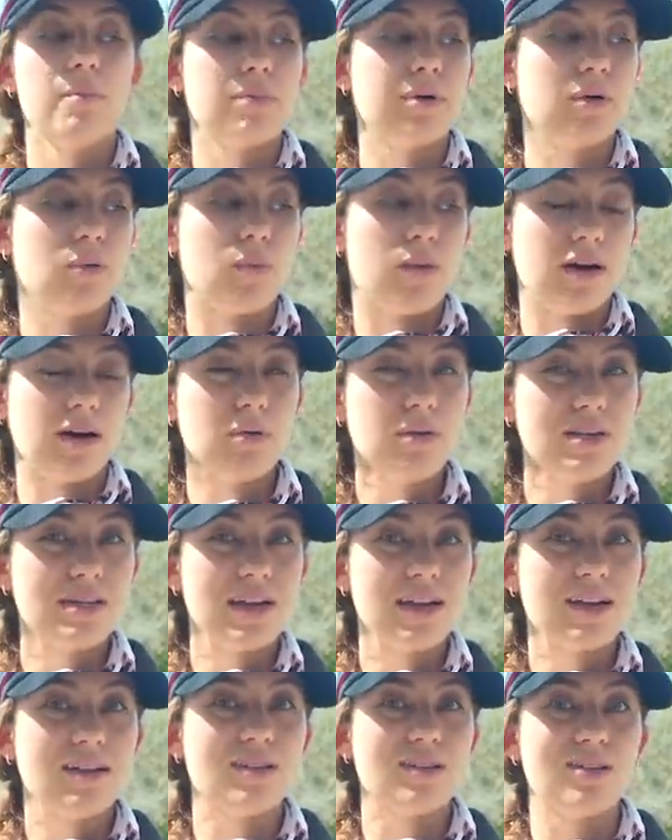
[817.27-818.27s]
but why don't we
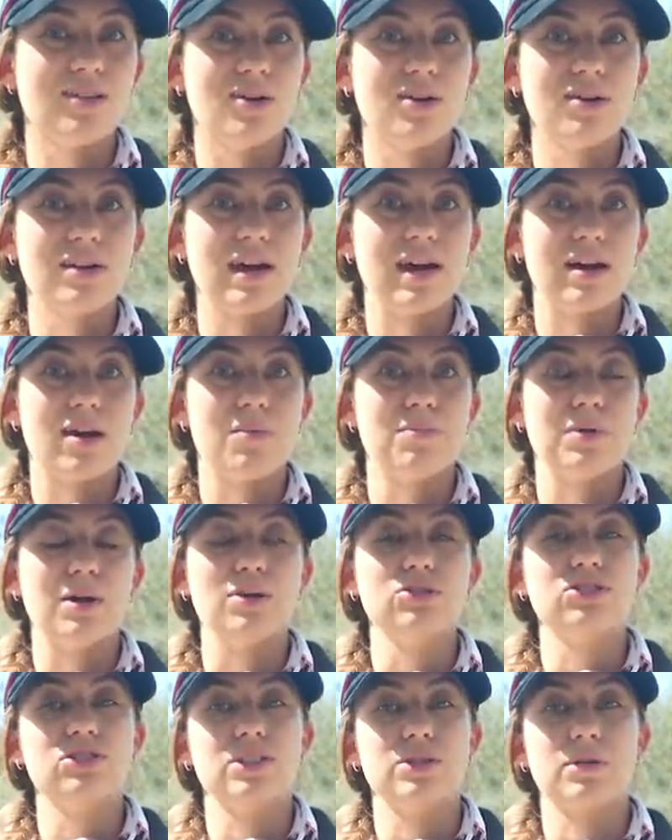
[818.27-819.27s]
take a look at our
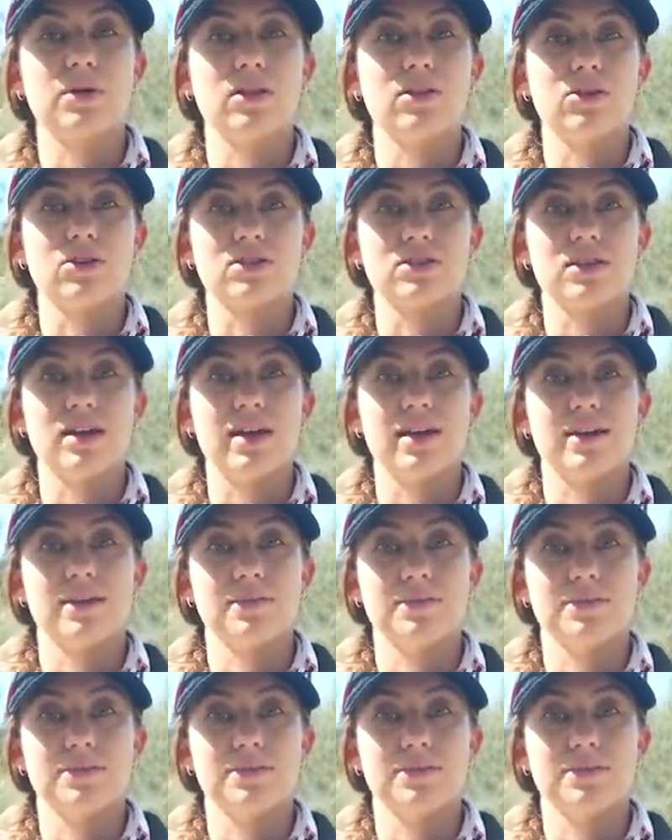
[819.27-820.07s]
bilge and see what it looks like.